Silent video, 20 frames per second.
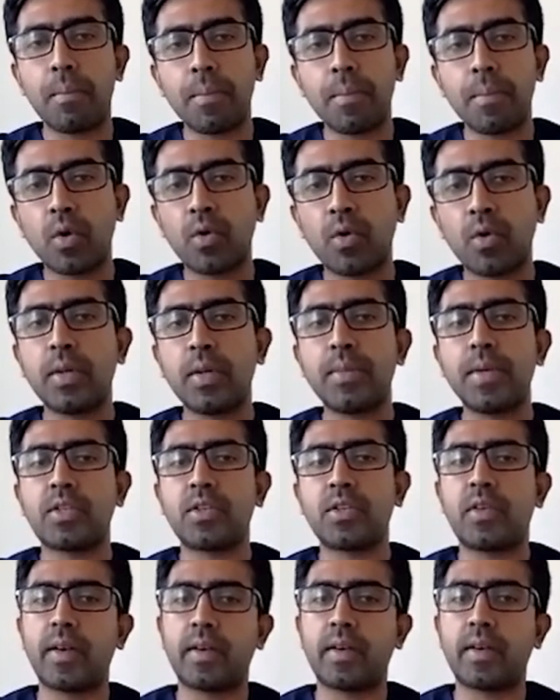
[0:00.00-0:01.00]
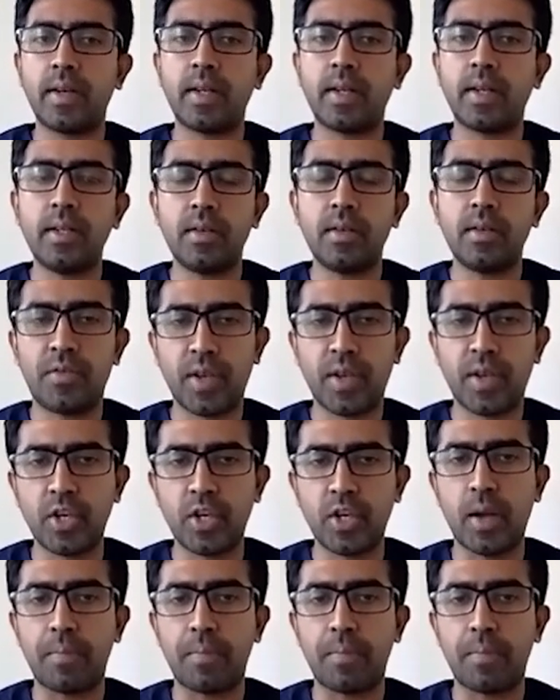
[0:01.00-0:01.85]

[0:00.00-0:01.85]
beyond the mesorectal fascia.